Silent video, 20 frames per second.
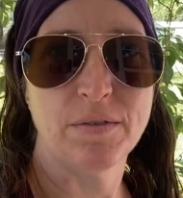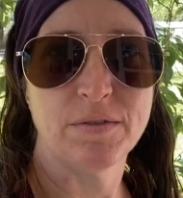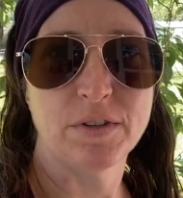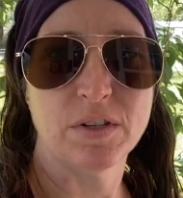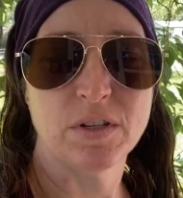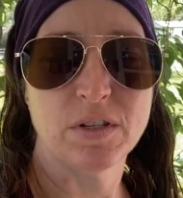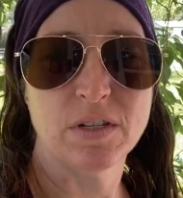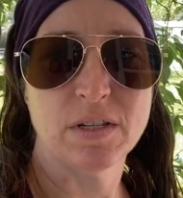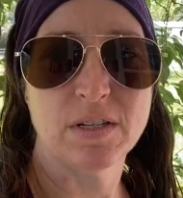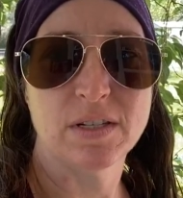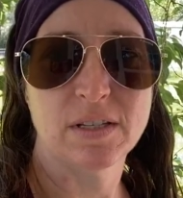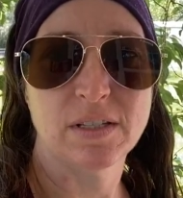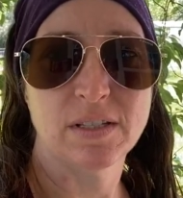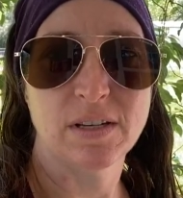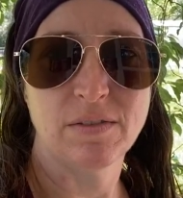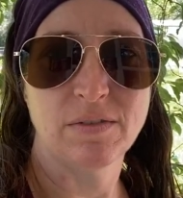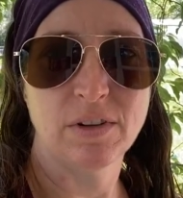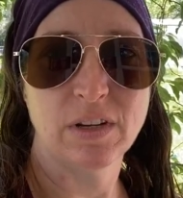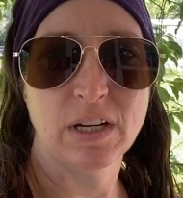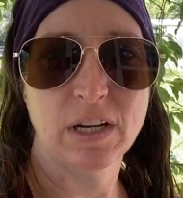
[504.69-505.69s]
So this is
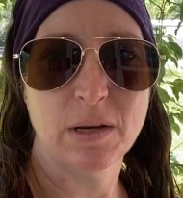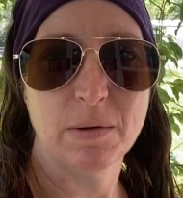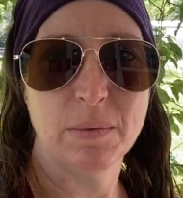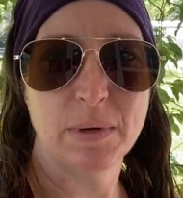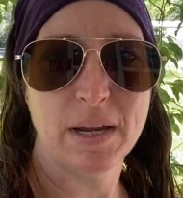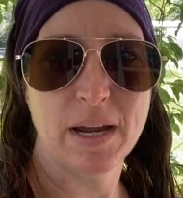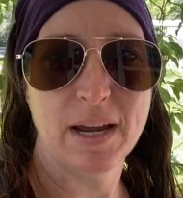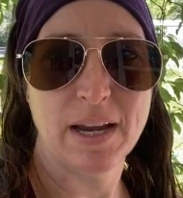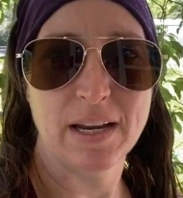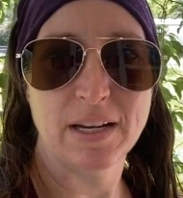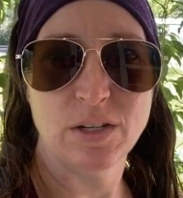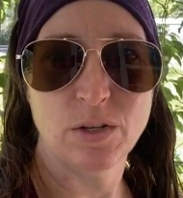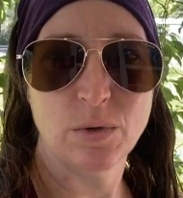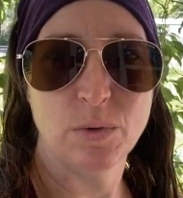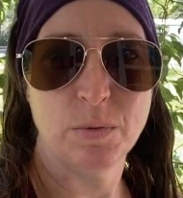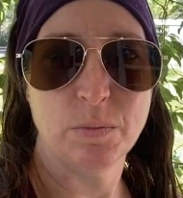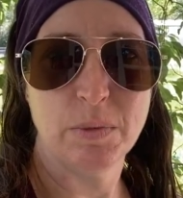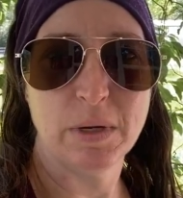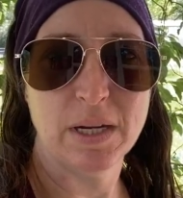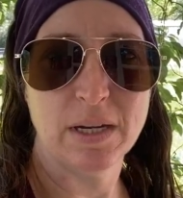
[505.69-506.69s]
definitely gonna be a to
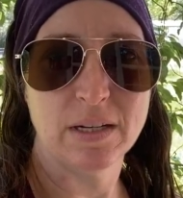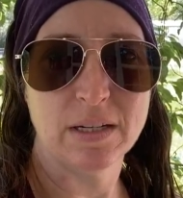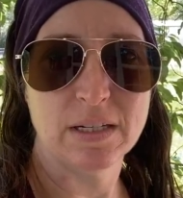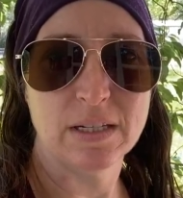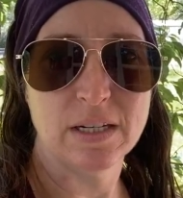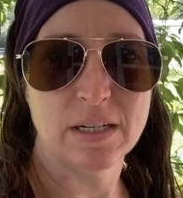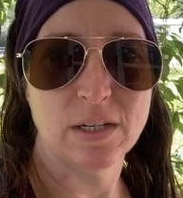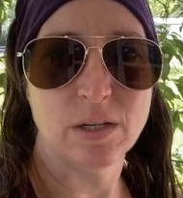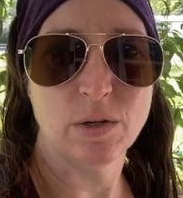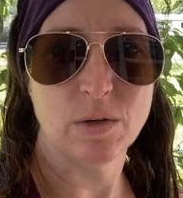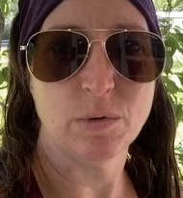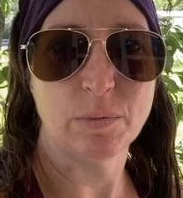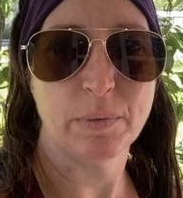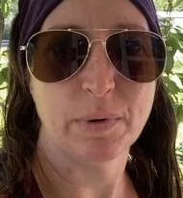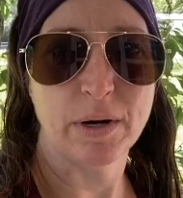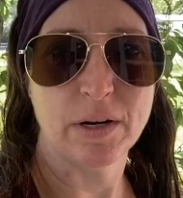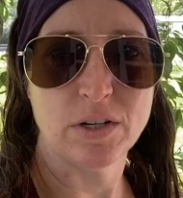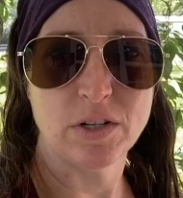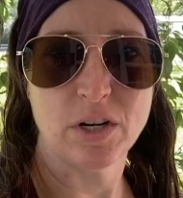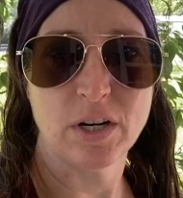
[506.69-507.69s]
be continued
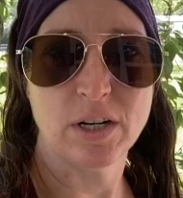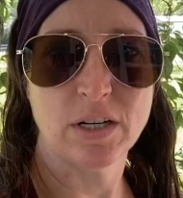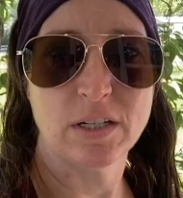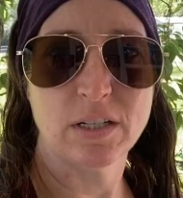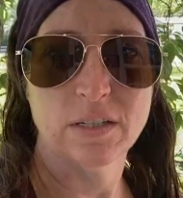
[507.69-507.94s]
project.